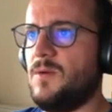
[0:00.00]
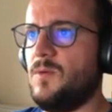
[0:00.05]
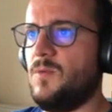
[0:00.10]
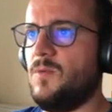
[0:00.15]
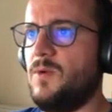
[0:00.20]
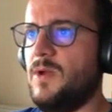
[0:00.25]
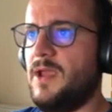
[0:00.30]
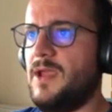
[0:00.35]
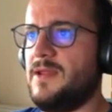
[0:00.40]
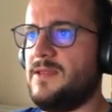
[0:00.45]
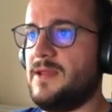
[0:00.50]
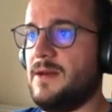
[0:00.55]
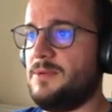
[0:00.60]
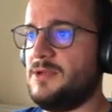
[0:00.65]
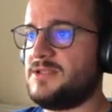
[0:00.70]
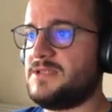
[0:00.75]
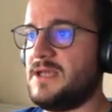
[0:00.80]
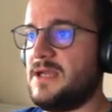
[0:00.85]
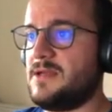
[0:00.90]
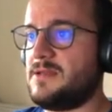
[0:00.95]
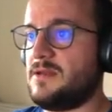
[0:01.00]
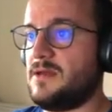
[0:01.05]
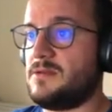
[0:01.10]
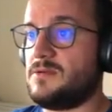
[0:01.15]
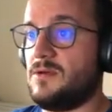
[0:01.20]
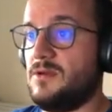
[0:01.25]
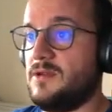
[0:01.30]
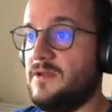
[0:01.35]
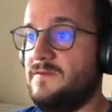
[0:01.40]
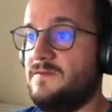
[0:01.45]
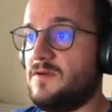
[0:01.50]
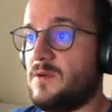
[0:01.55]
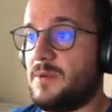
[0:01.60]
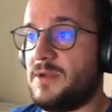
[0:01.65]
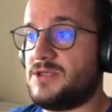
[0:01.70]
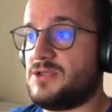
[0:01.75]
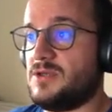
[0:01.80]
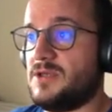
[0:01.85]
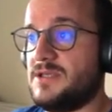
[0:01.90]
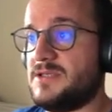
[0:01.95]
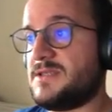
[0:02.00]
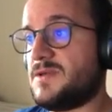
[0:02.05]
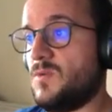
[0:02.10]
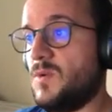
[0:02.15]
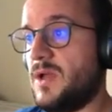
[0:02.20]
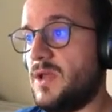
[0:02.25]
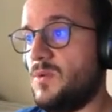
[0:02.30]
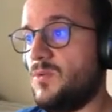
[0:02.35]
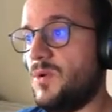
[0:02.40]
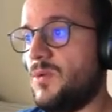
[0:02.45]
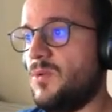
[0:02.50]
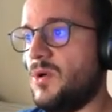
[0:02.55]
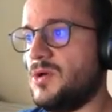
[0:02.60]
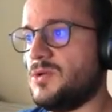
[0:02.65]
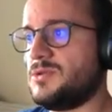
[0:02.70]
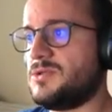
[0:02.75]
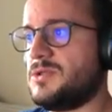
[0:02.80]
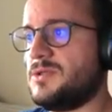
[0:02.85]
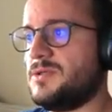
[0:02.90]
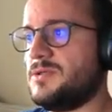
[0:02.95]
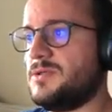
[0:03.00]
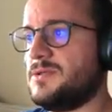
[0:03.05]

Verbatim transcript: We double check that all the information is the way we want